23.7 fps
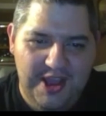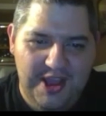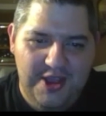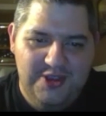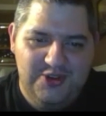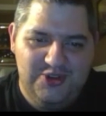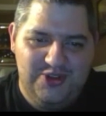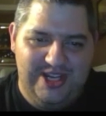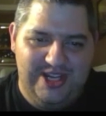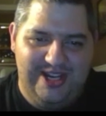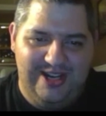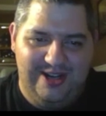
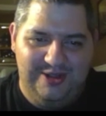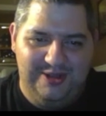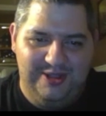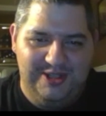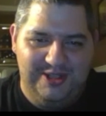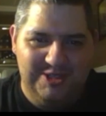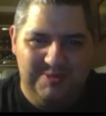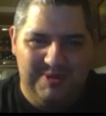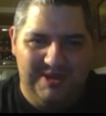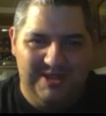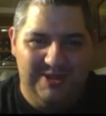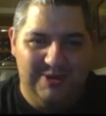Shannon
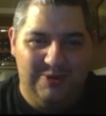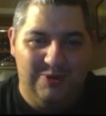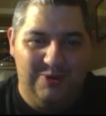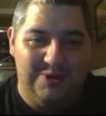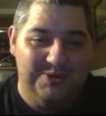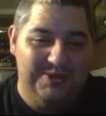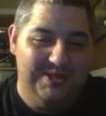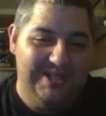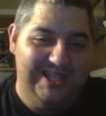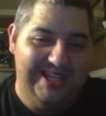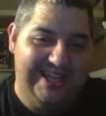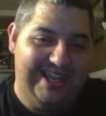Elizabeth,
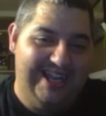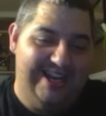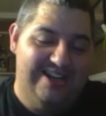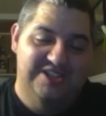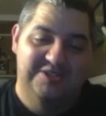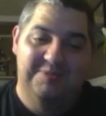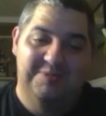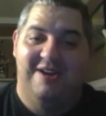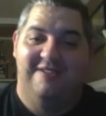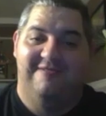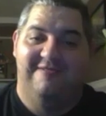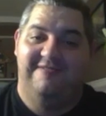who only cares
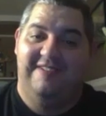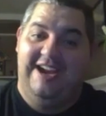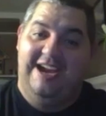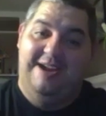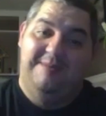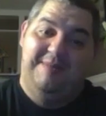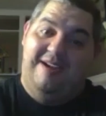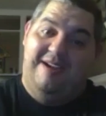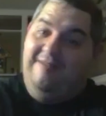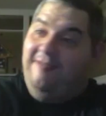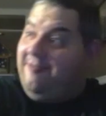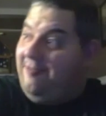about
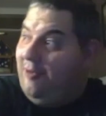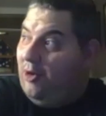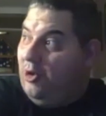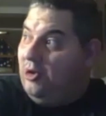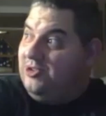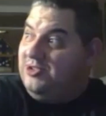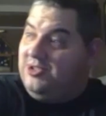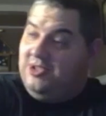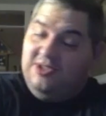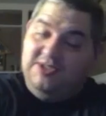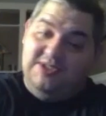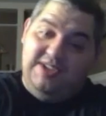fame, at
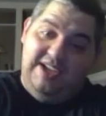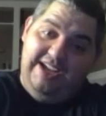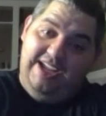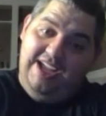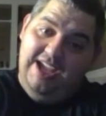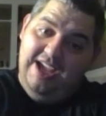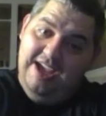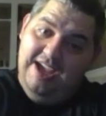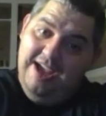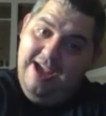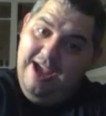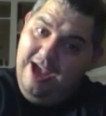first is
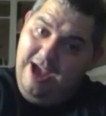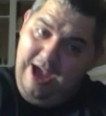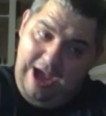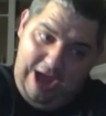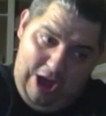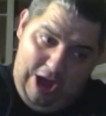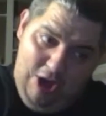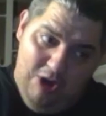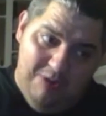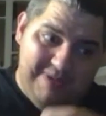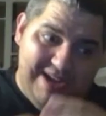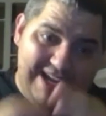like,
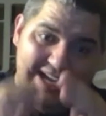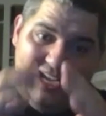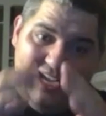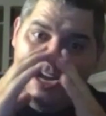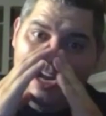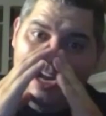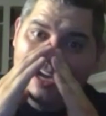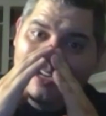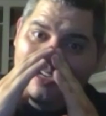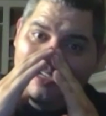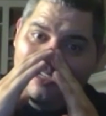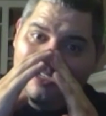"Oh my
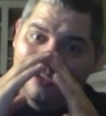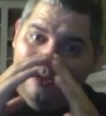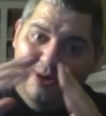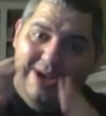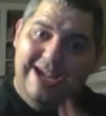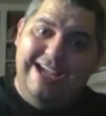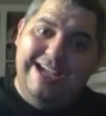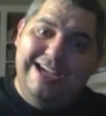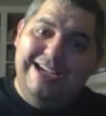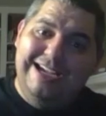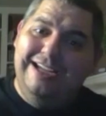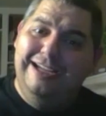God,
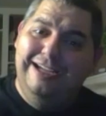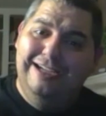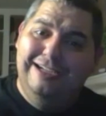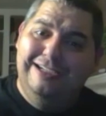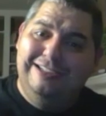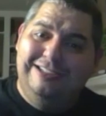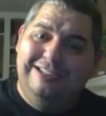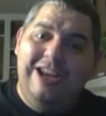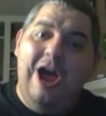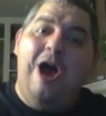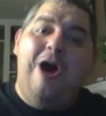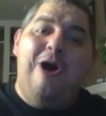Greg,
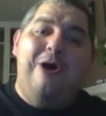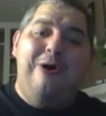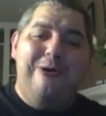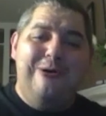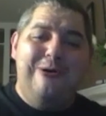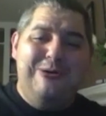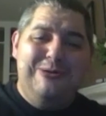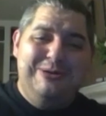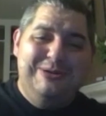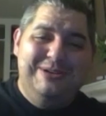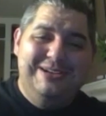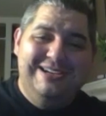
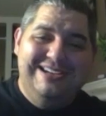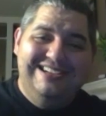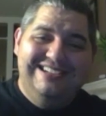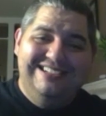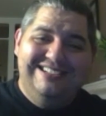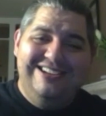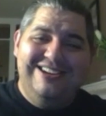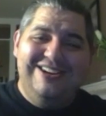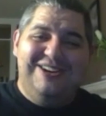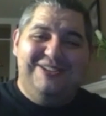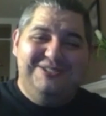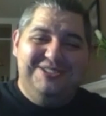no,
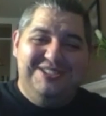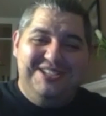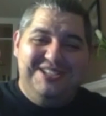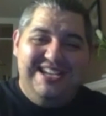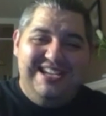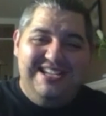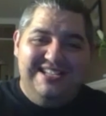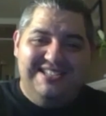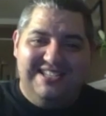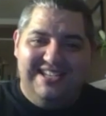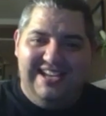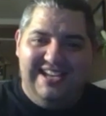
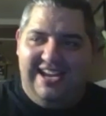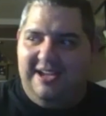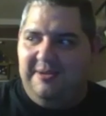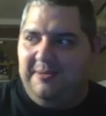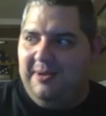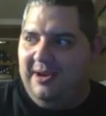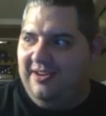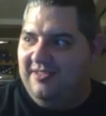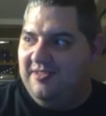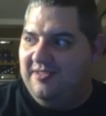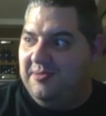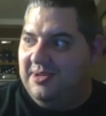jeez," and
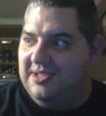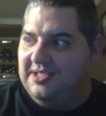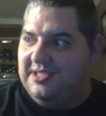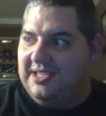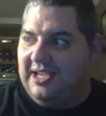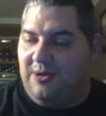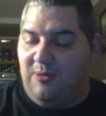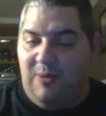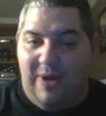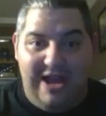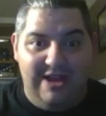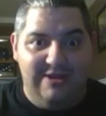everybody's
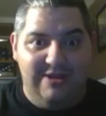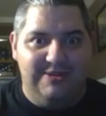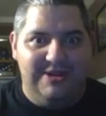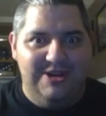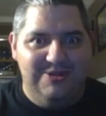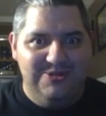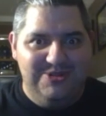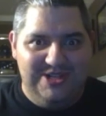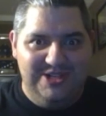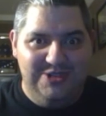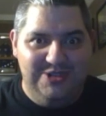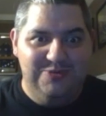like, "Wow,
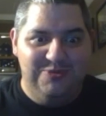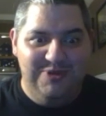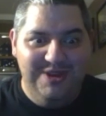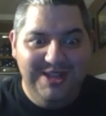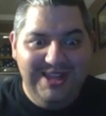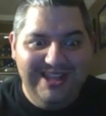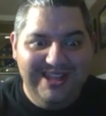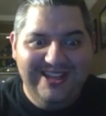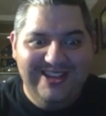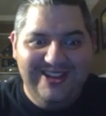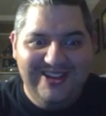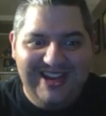no, she's
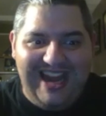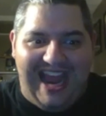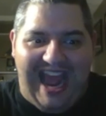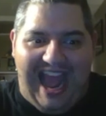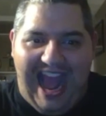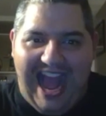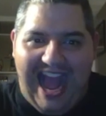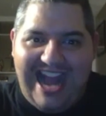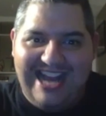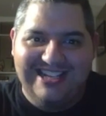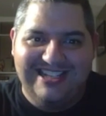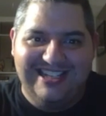really good at
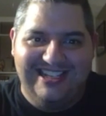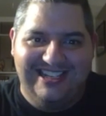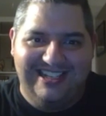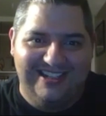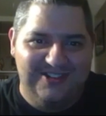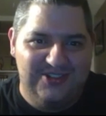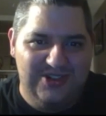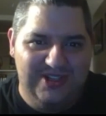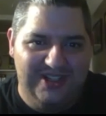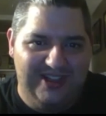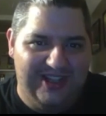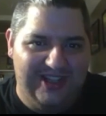acting."
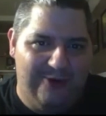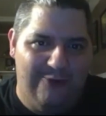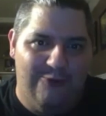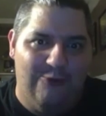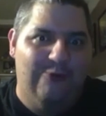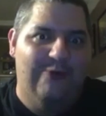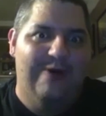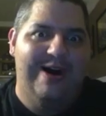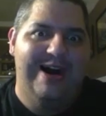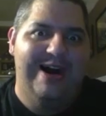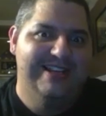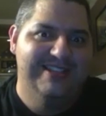And she like
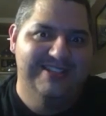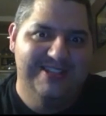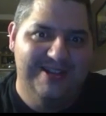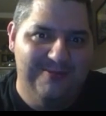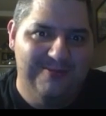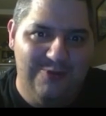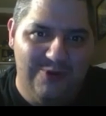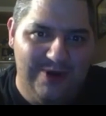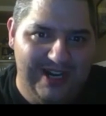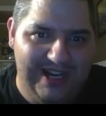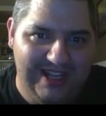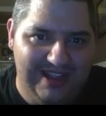winds
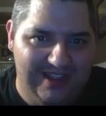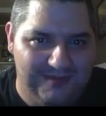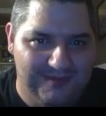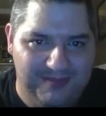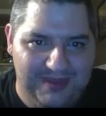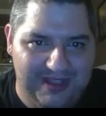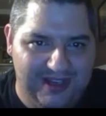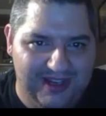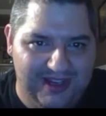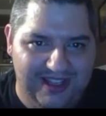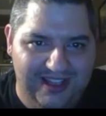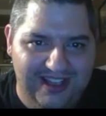up winning the
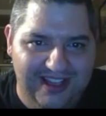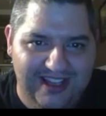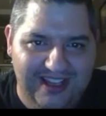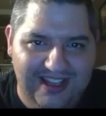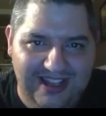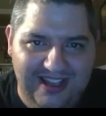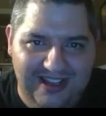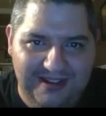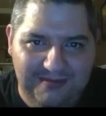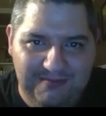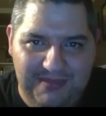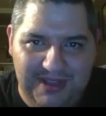beauty
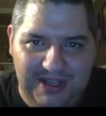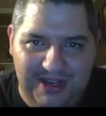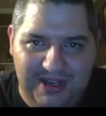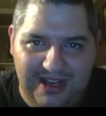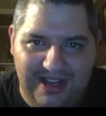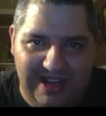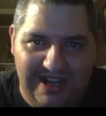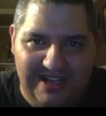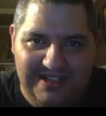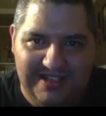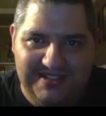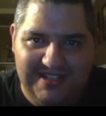
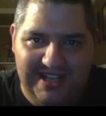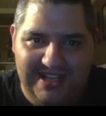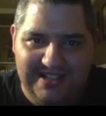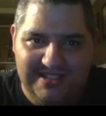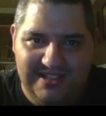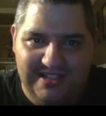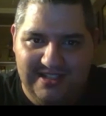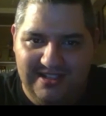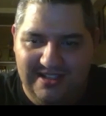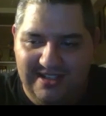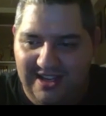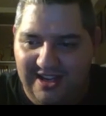contest,
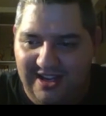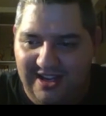and